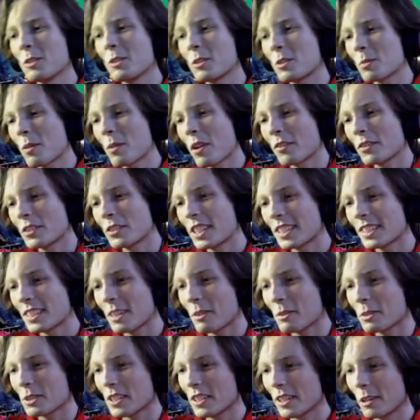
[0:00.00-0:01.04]
a YouTuber ever since I
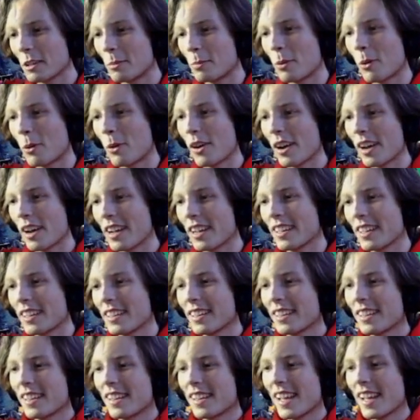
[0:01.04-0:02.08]
was a little boy.
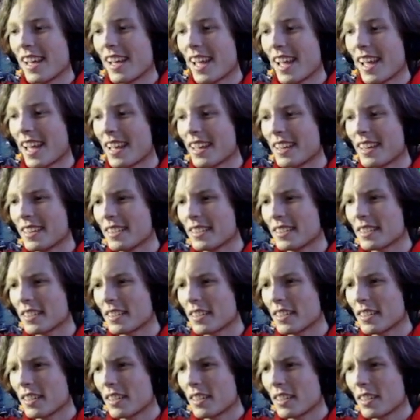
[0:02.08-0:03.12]
Oh, and oh,
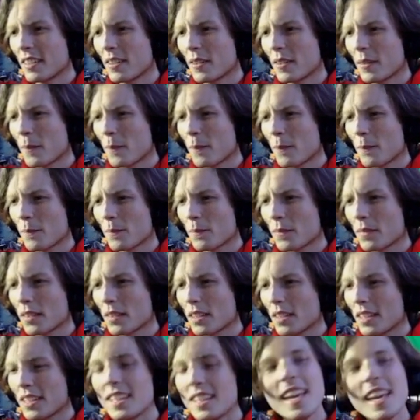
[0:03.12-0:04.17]
same
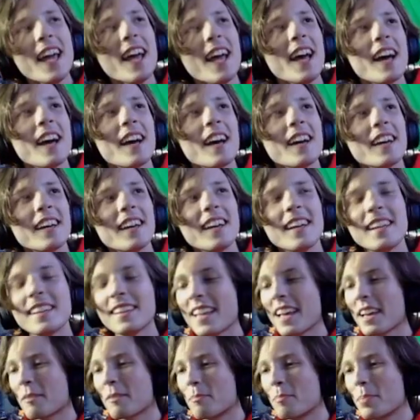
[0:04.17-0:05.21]
yeah and
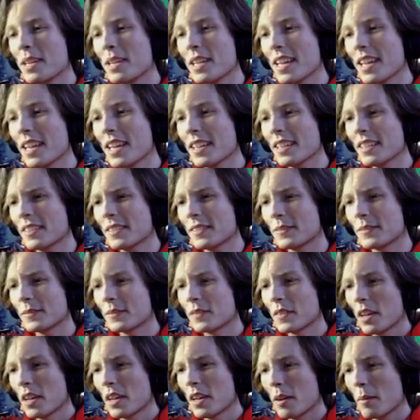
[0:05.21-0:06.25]
like being
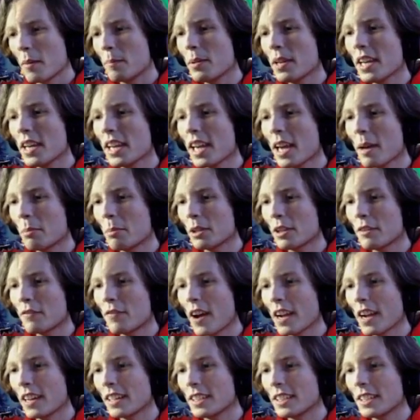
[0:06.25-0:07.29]
being able to
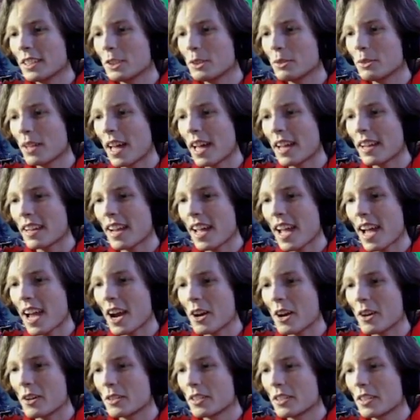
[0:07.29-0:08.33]
finally do that
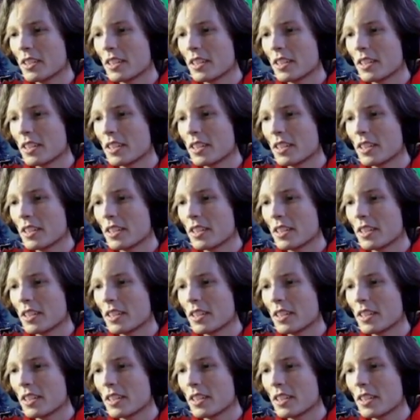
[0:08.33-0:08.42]
now